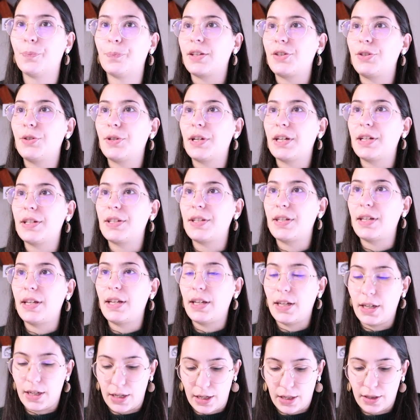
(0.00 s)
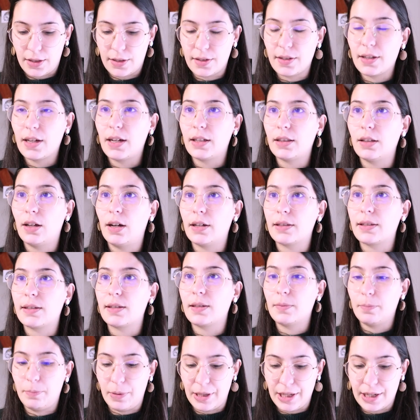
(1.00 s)
As you can see, it's a
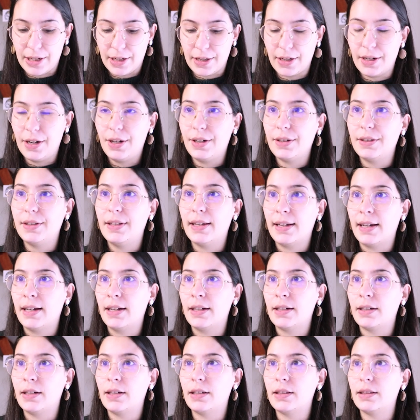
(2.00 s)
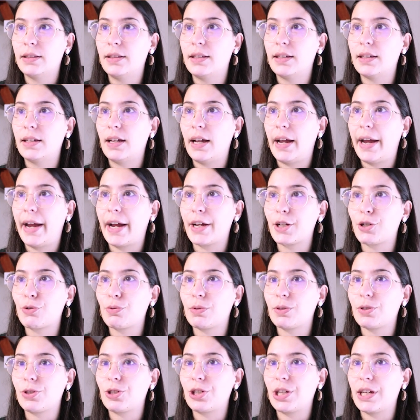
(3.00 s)
lot bigger than the
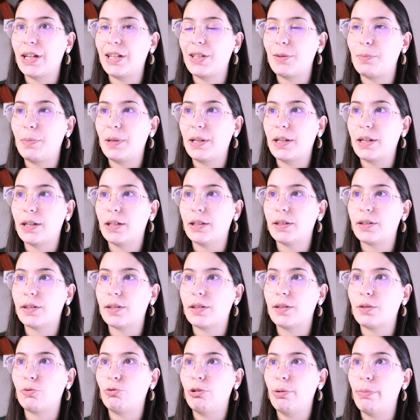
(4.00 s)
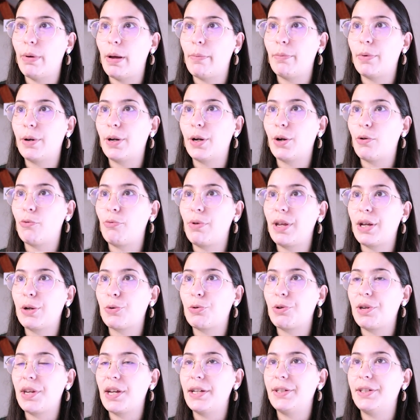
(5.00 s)
actual sheet because remember, we
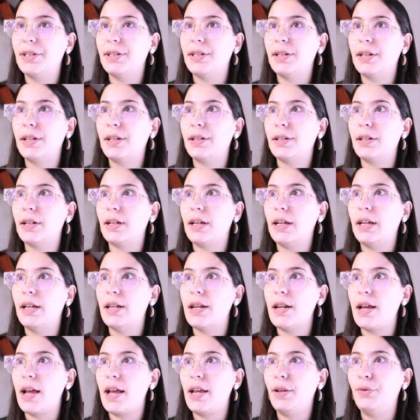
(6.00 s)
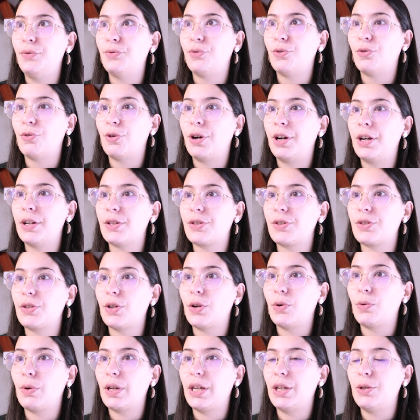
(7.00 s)
created it in A4,
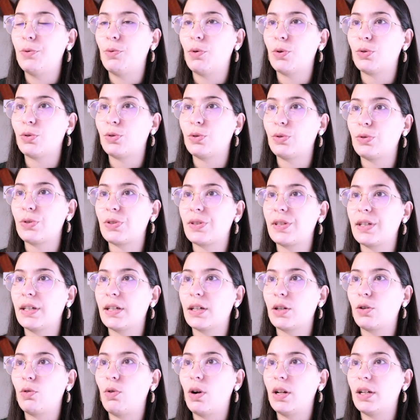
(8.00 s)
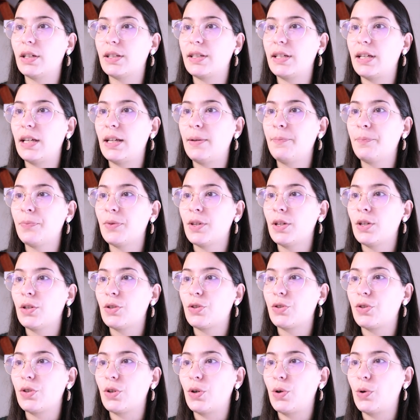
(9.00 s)
so it won't lose the quality.
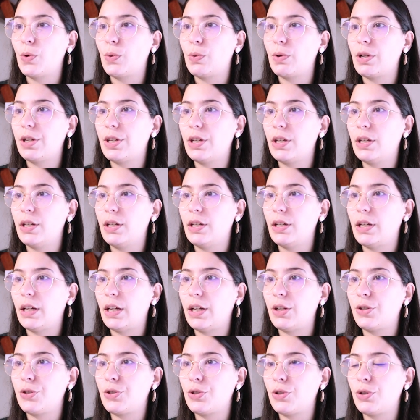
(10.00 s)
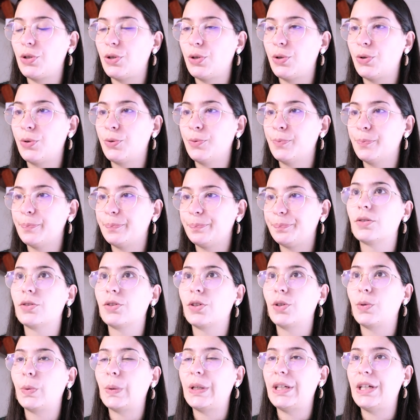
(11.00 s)
So we need to
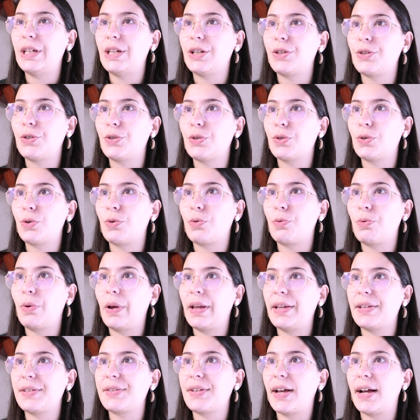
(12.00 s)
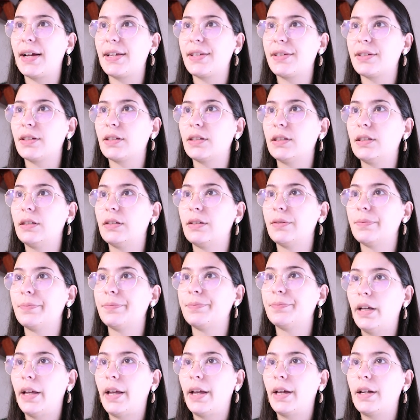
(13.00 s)
resize it.
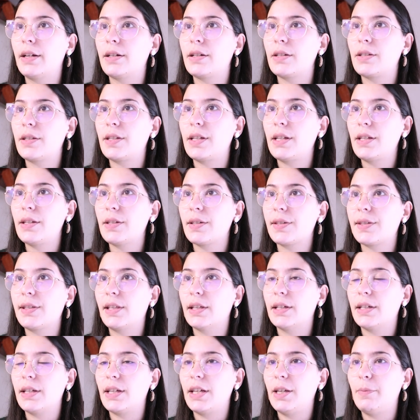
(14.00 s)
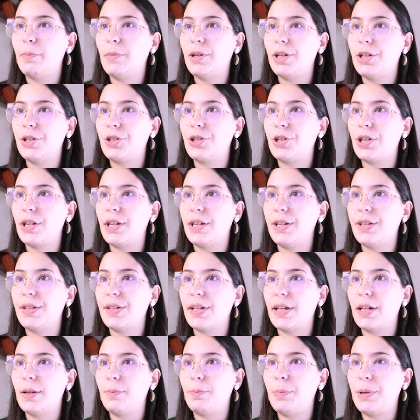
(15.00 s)
And since the image is
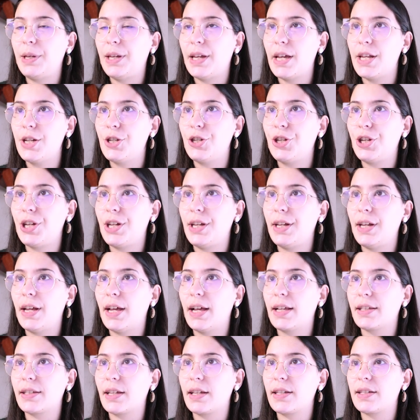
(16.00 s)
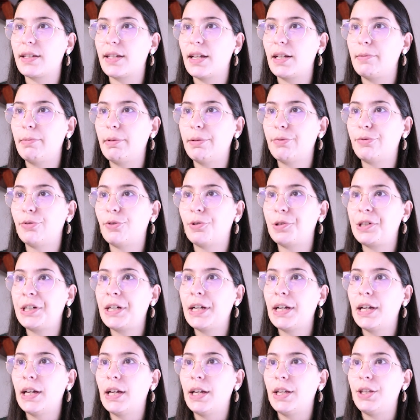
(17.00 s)
in PNG, as I said
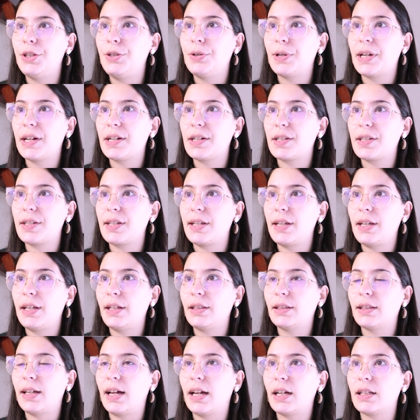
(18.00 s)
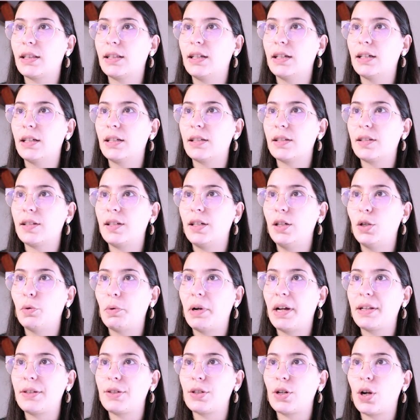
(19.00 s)
before, you can see like the
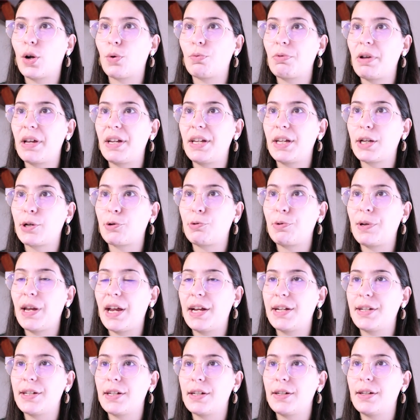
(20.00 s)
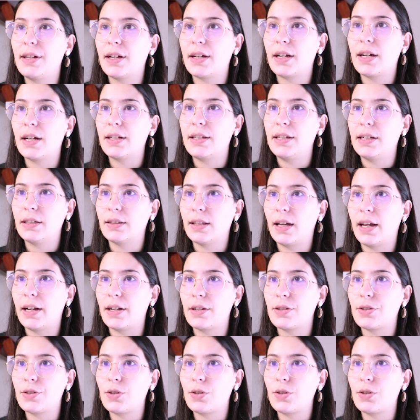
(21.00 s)
silhouette already created the cutting lines.